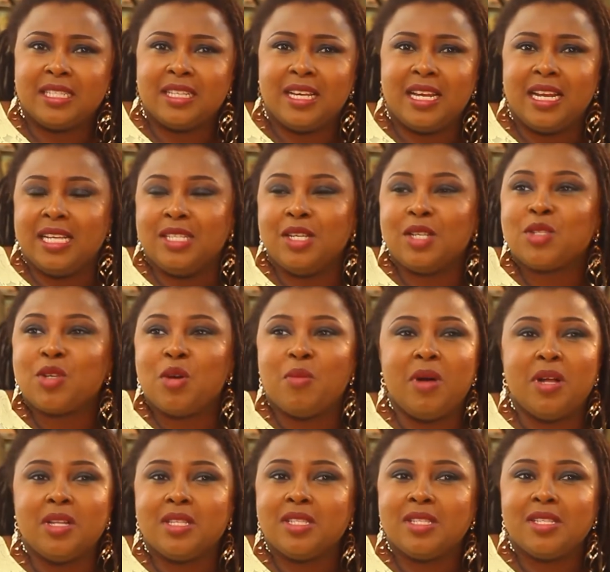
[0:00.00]
And I just come
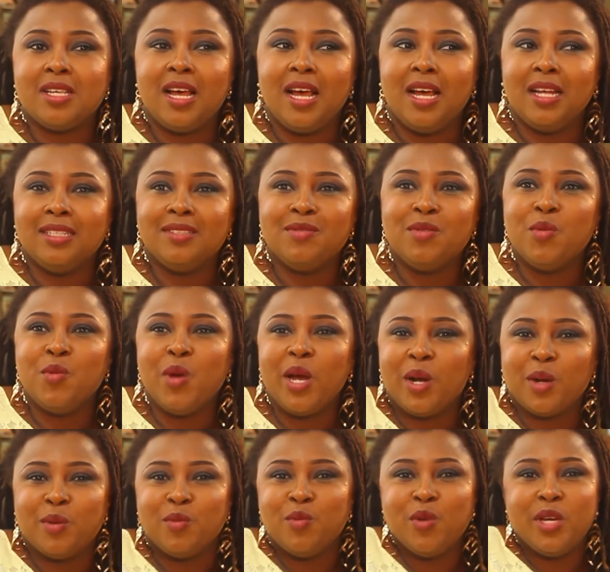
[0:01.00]
out and we
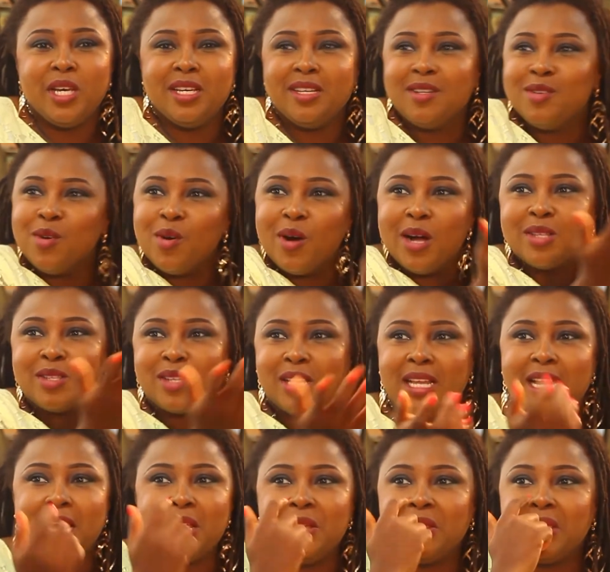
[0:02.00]
we go out
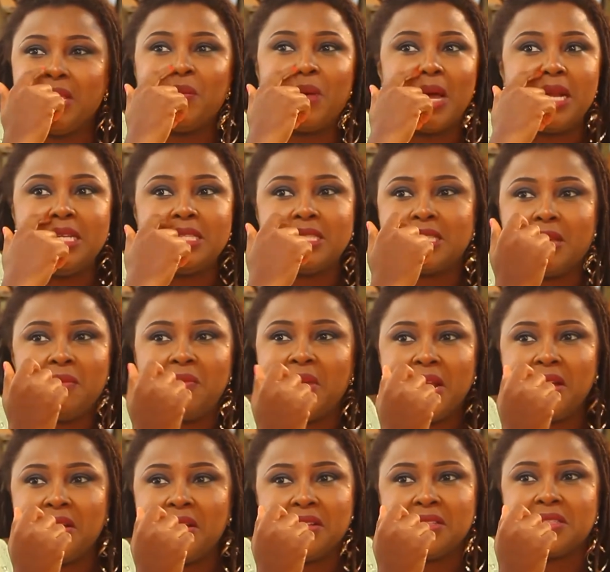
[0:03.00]
together. You think we're the same? We're
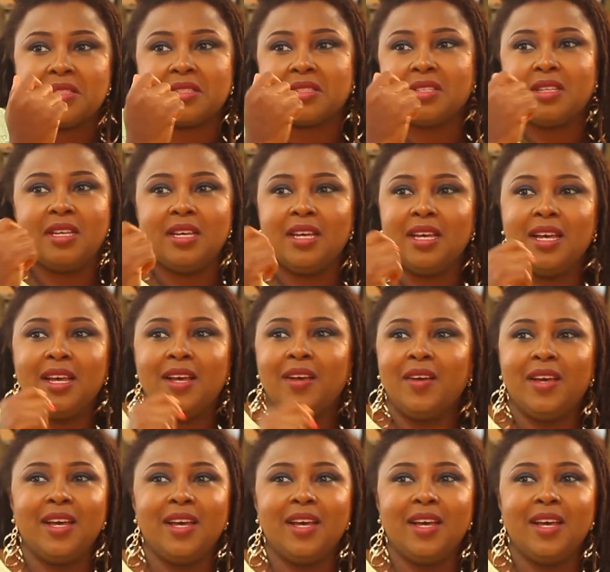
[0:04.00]
not. Oh dear.